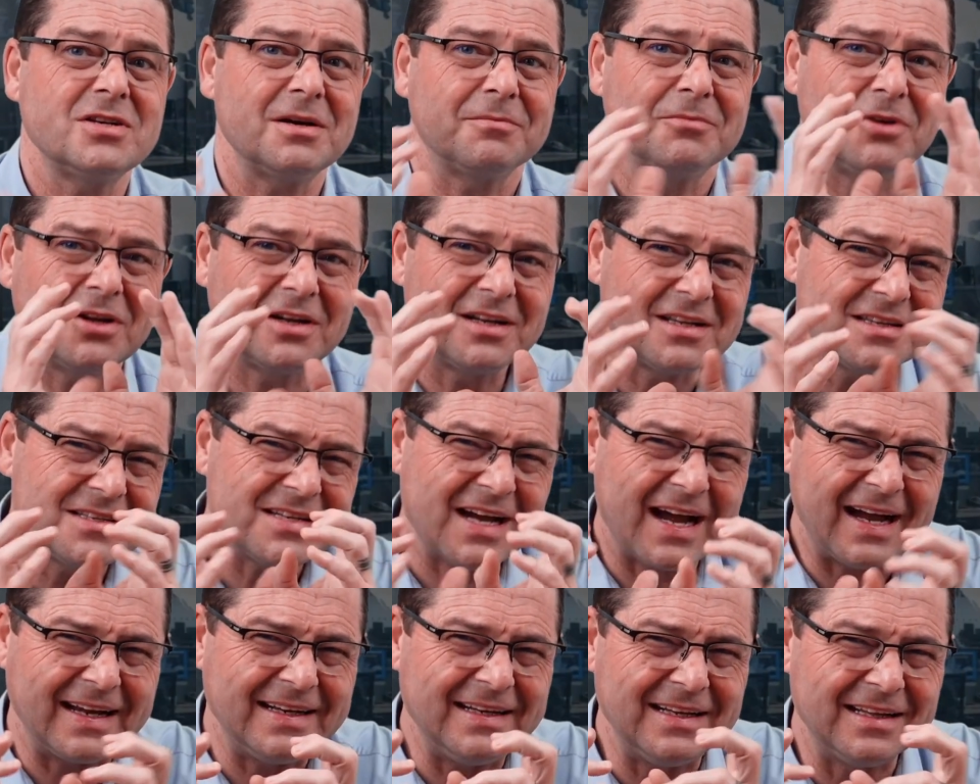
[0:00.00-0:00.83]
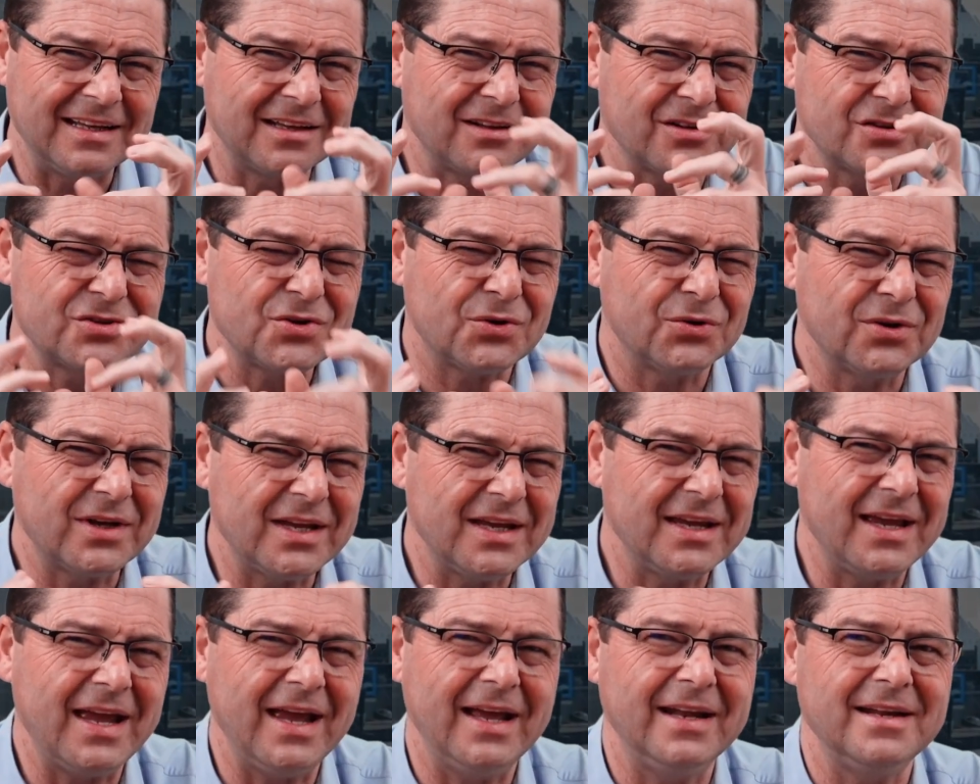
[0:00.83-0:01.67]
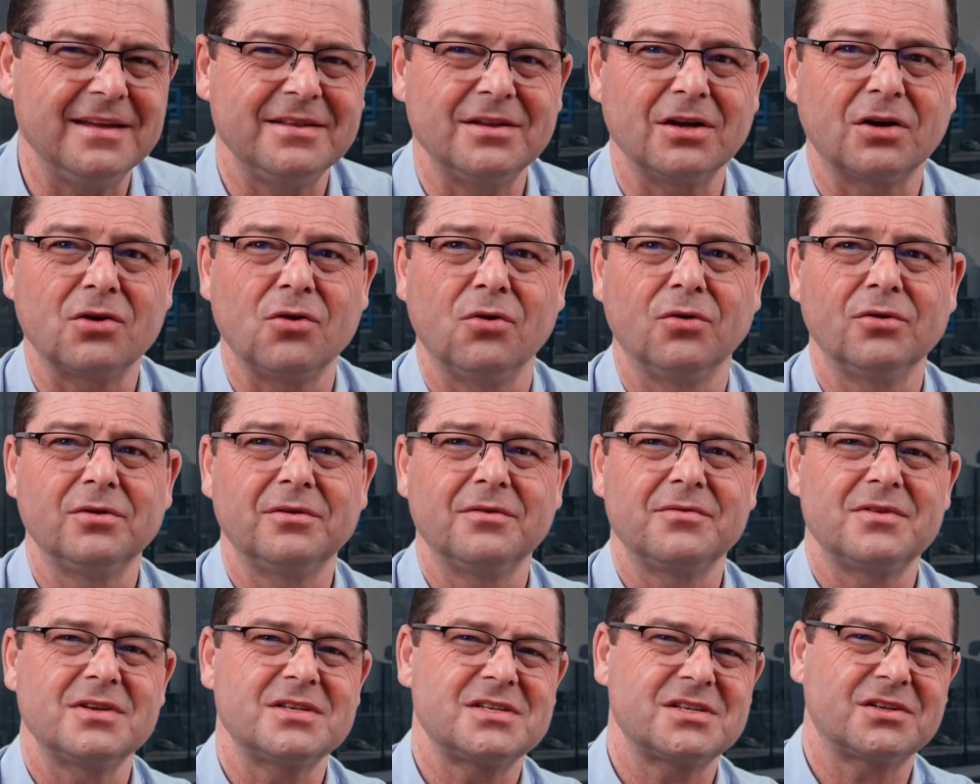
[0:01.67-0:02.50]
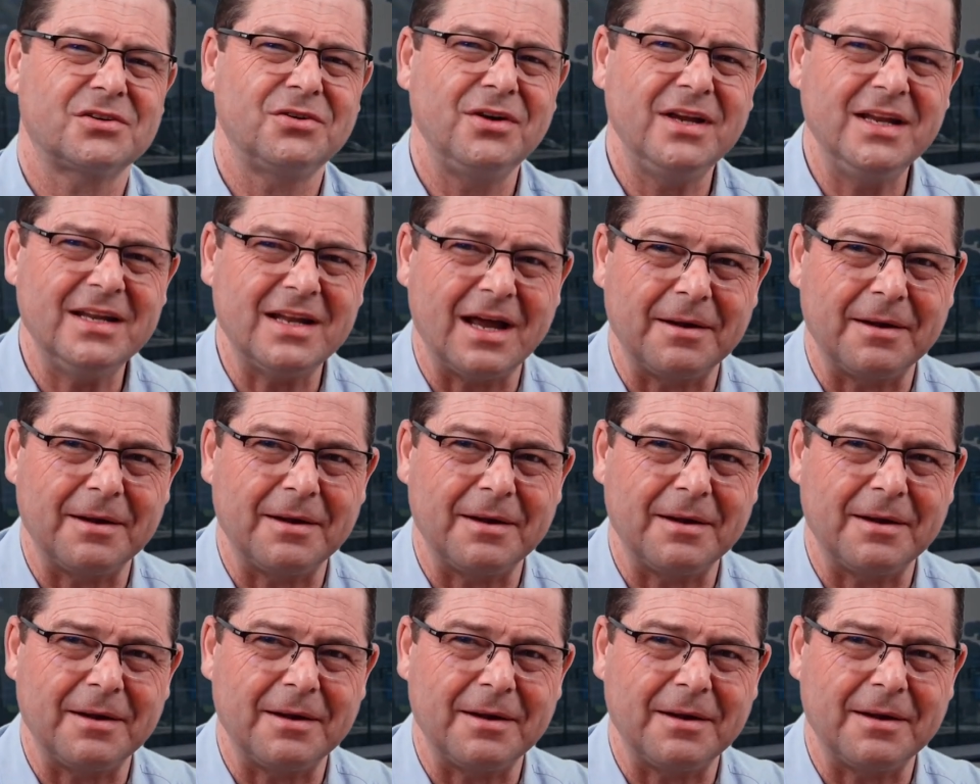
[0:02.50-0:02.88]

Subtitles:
I'm not a tiny little talking head in the corner of the screen.